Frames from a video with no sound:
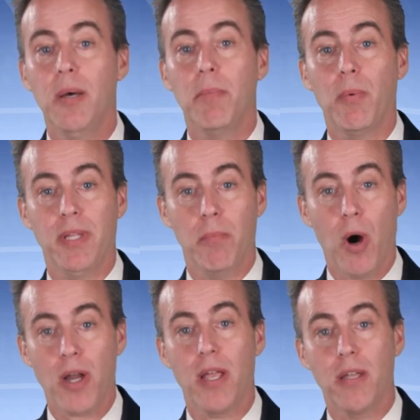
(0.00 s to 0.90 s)
but when the
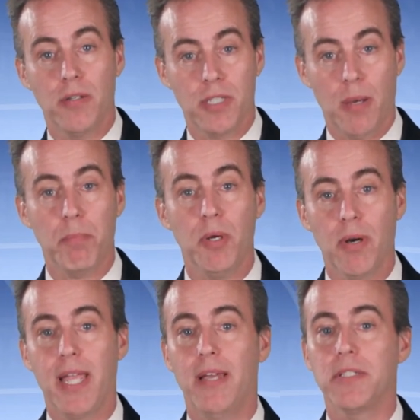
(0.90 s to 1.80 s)
market goes up, your
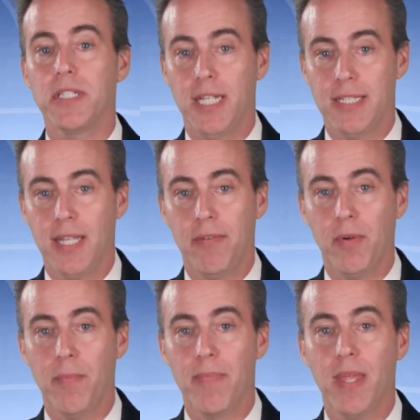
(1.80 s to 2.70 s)
account stays level.